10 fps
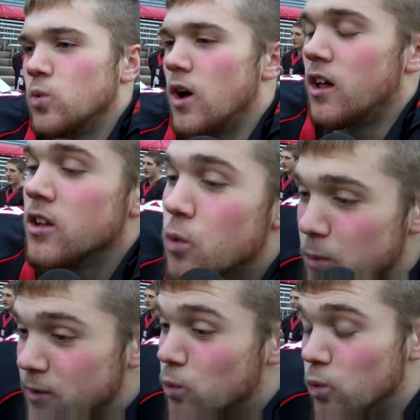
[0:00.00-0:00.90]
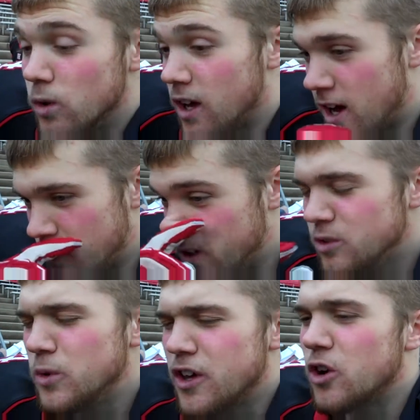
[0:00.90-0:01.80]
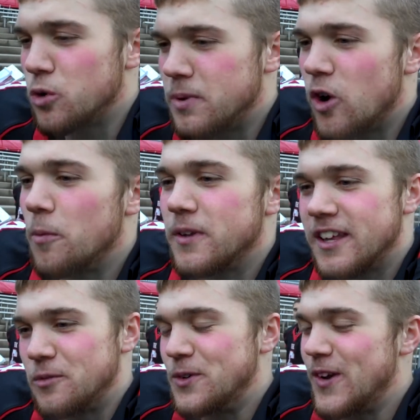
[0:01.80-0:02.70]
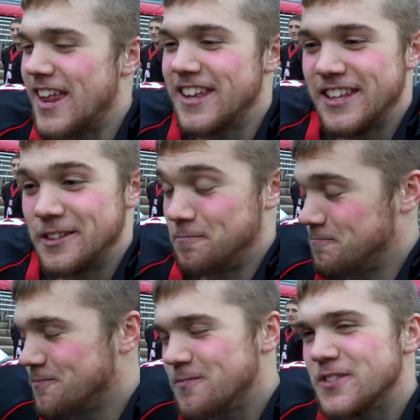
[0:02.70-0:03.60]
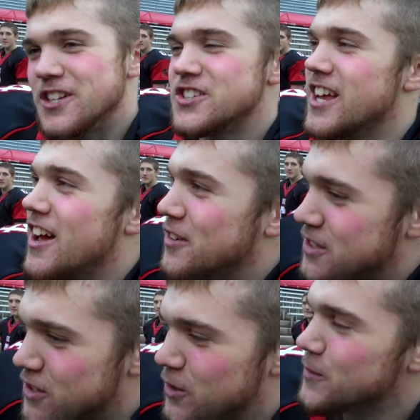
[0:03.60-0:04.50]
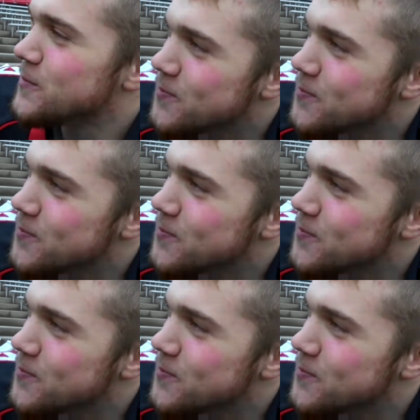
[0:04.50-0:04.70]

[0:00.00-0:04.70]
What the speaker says: well, when we thought it would be open, and we ran it and touchdown. So